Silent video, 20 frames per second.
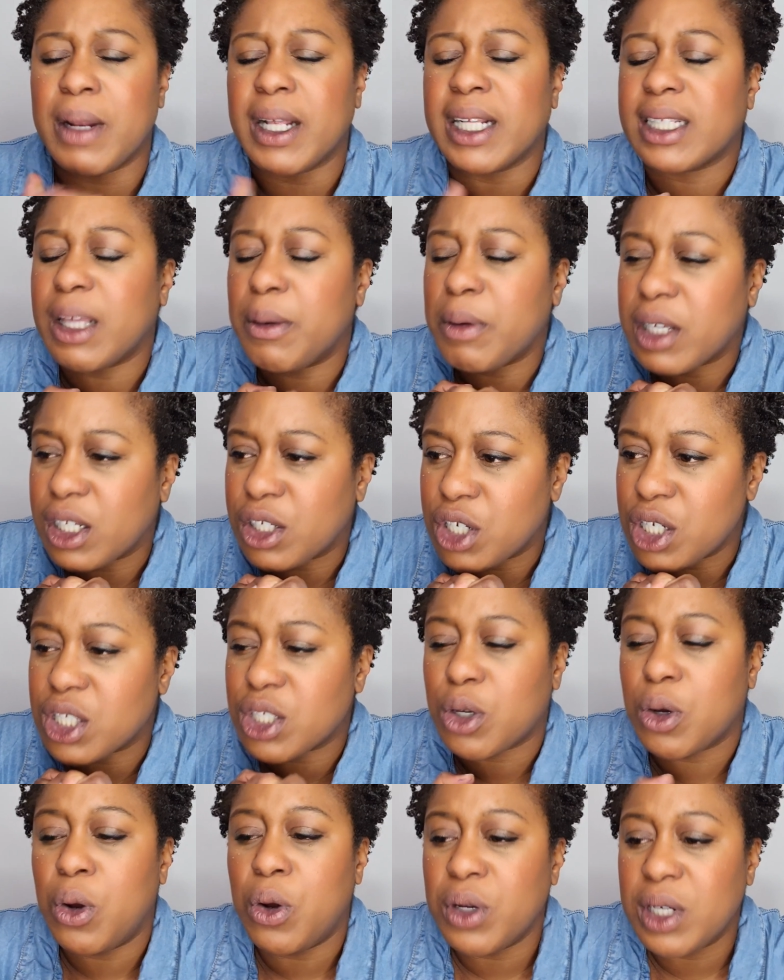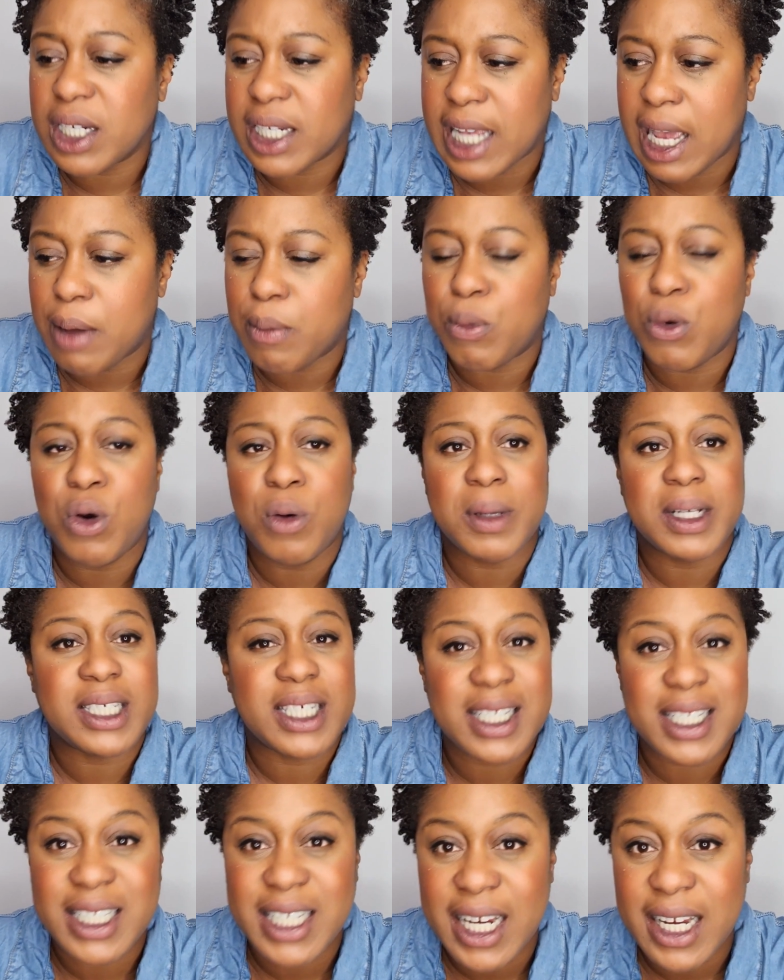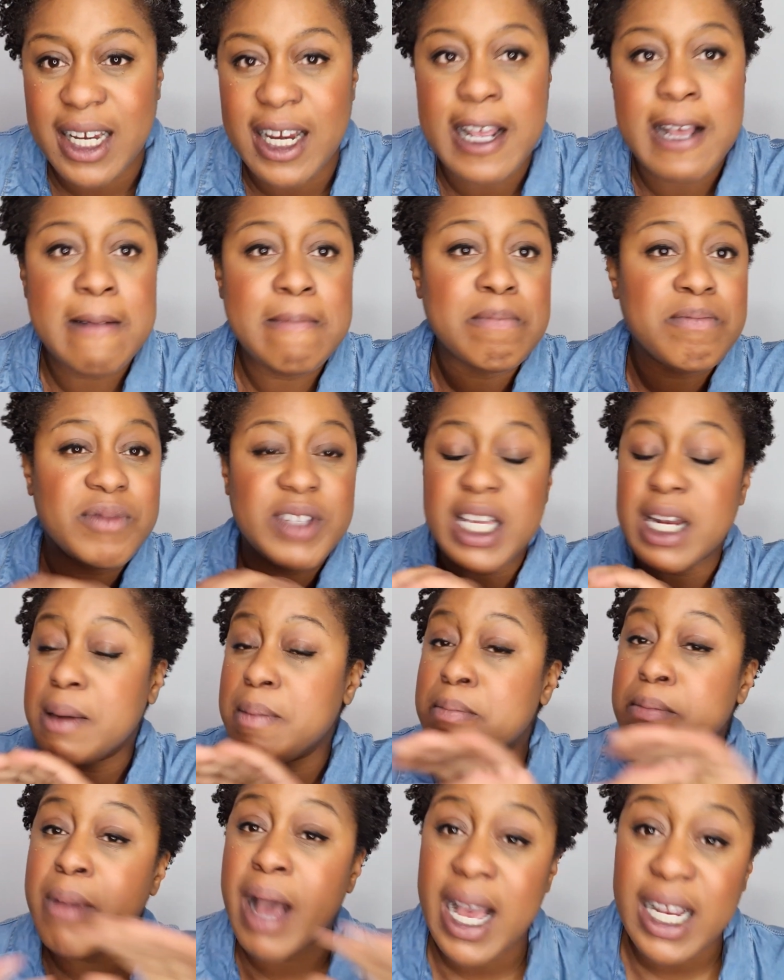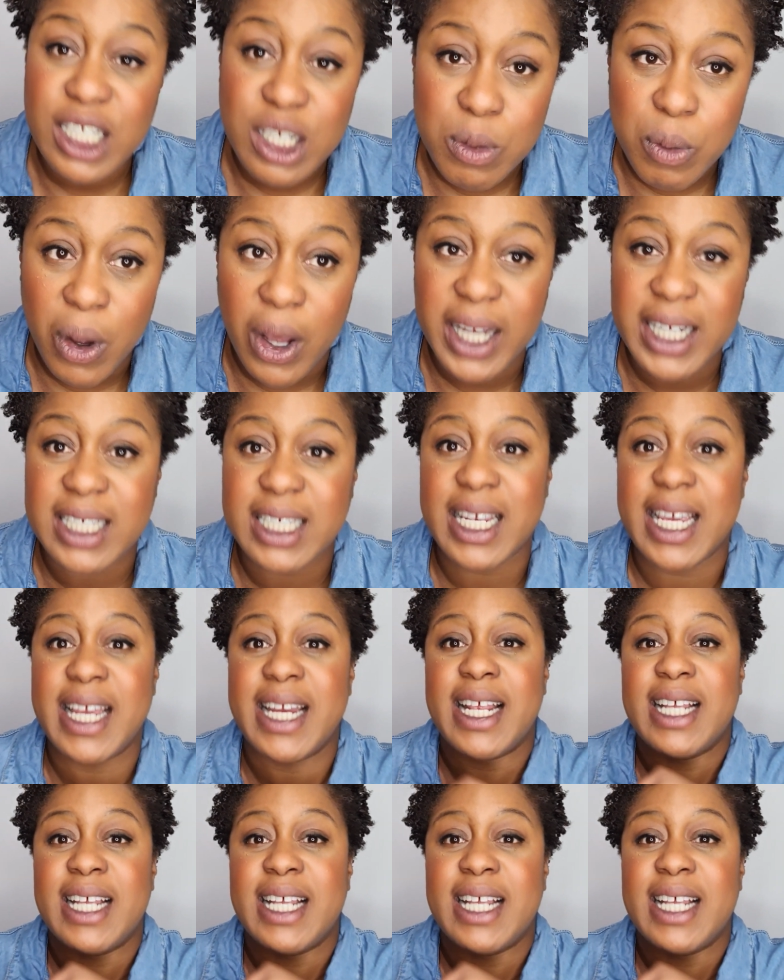Like they just couldn't get warm. It just didn't Didn't matter what I did.